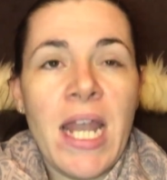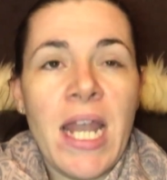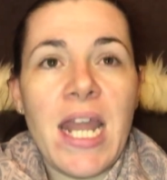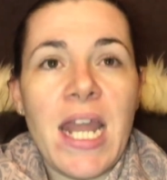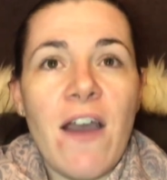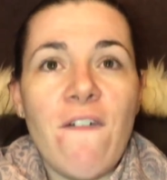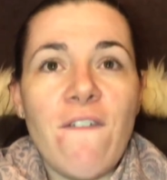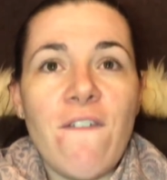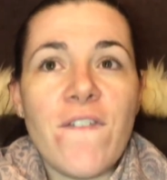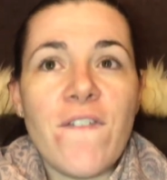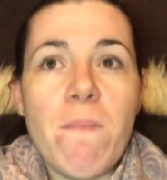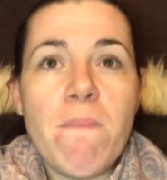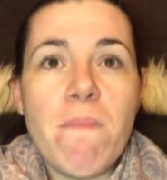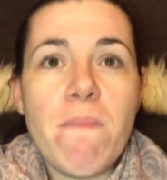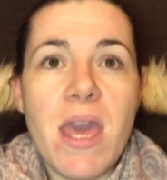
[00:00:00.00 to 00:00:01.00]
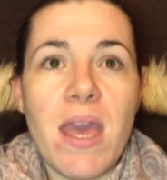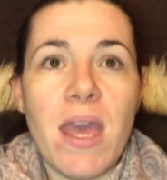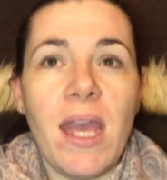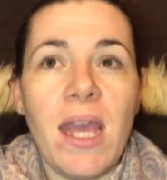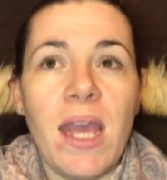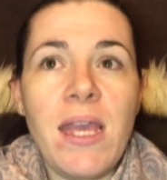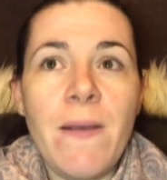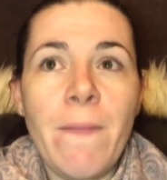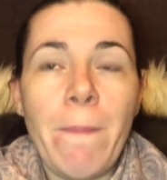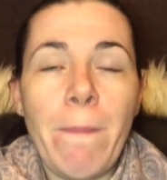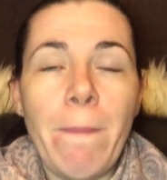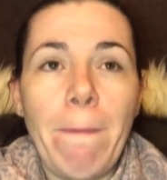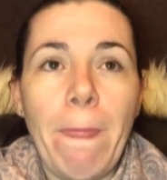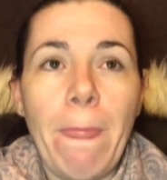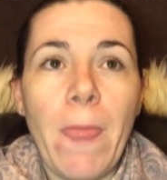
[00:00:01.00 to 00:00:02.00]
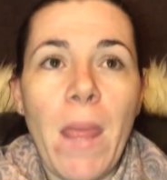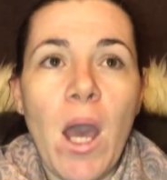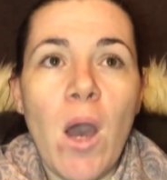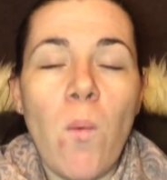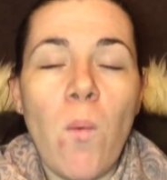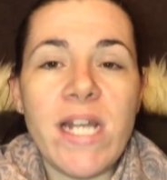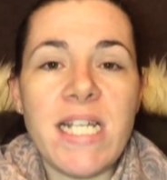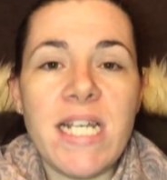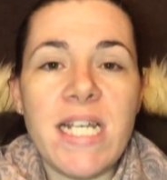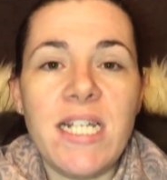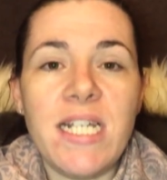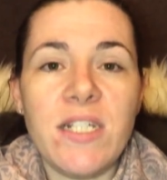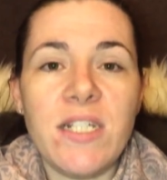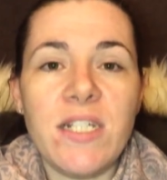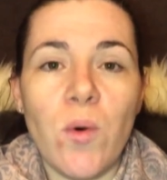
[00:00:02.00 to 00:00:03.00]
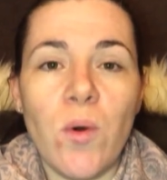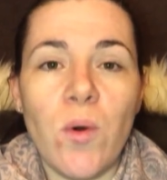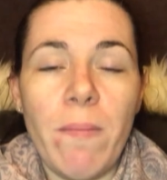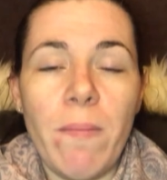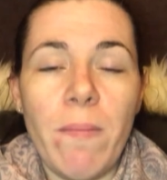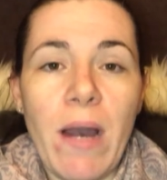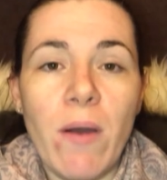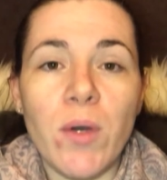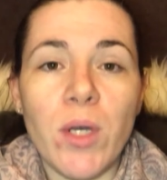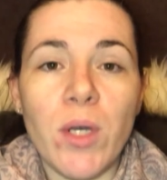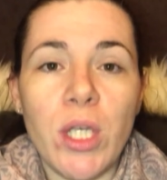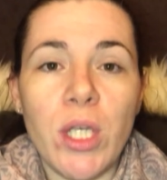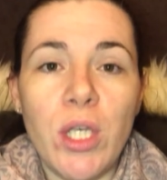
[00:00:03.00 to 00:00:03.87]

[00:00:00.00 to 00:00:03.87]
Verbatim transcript: Now, for me, a wedding is all about